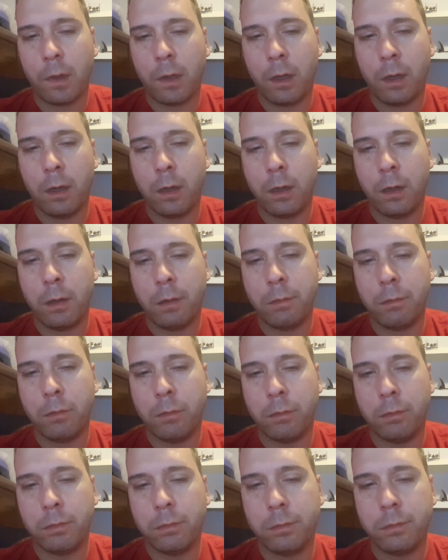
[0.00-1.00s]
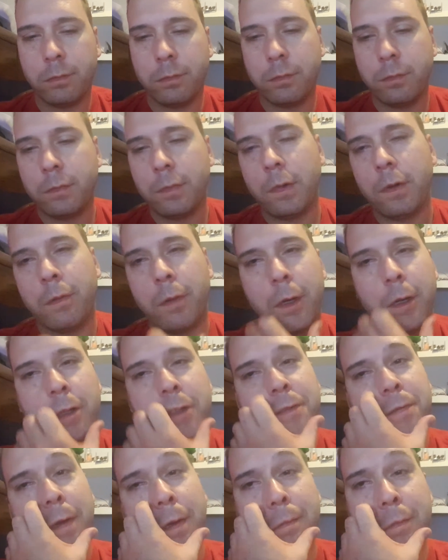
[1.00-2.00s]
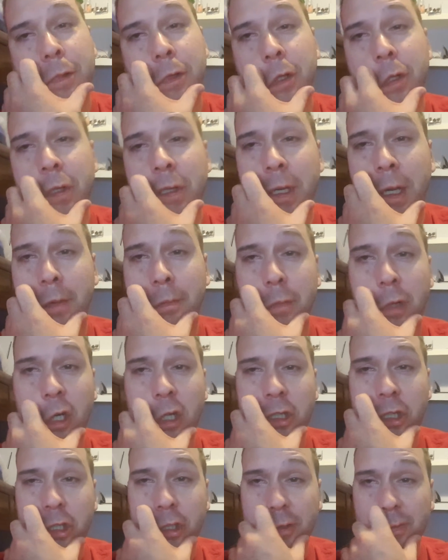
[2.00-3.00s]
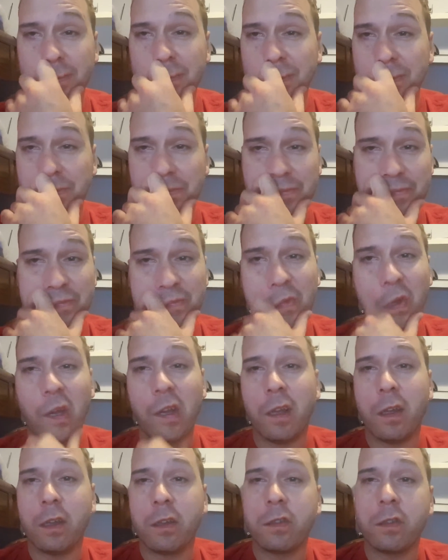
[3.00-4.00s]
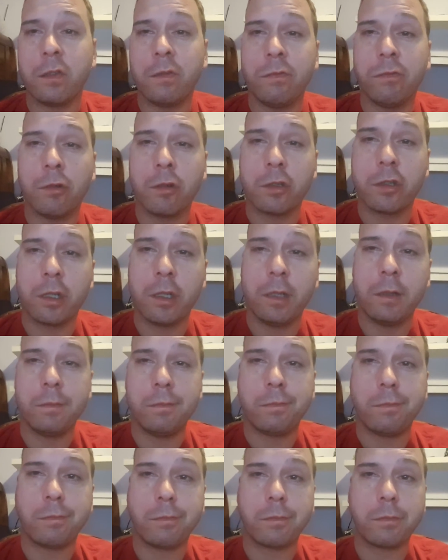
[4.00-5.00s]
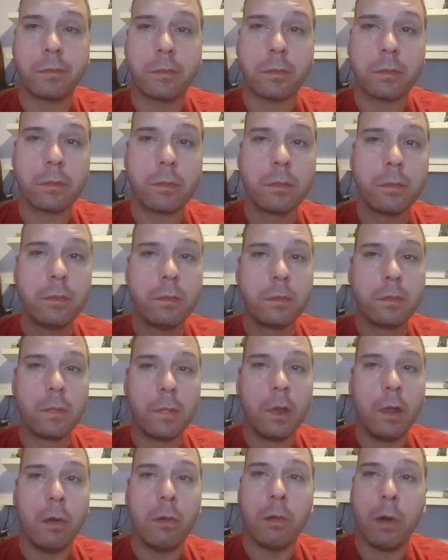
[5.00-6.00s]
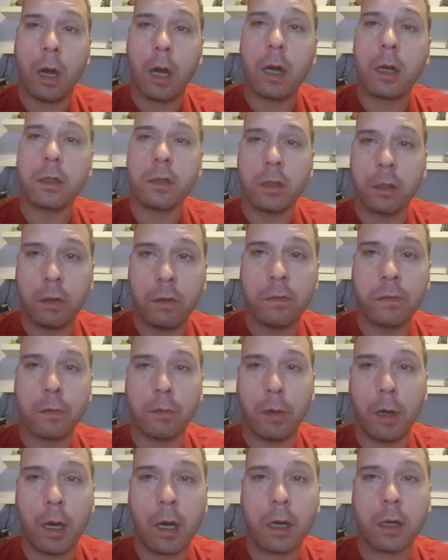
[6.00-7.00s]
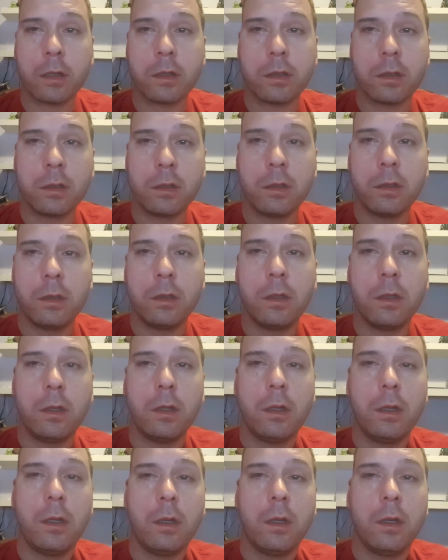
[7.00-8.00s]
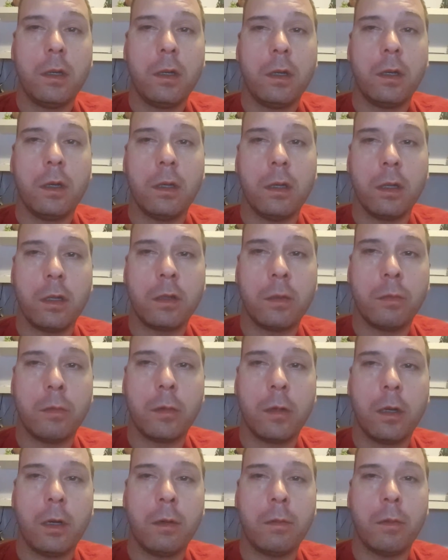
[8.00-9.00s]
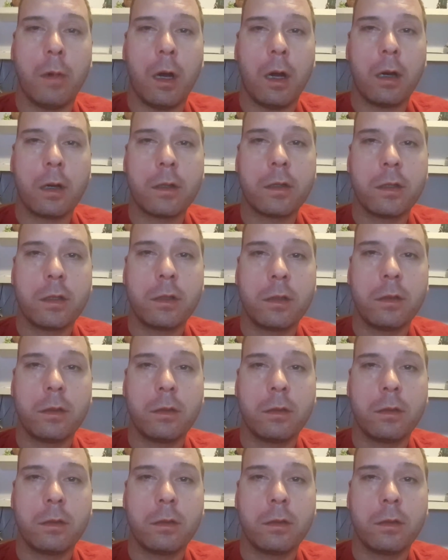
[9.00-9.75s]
What else have I been doing? Not much. It's unfortunate. Walks, I go for walks. I like the one-eyed walks.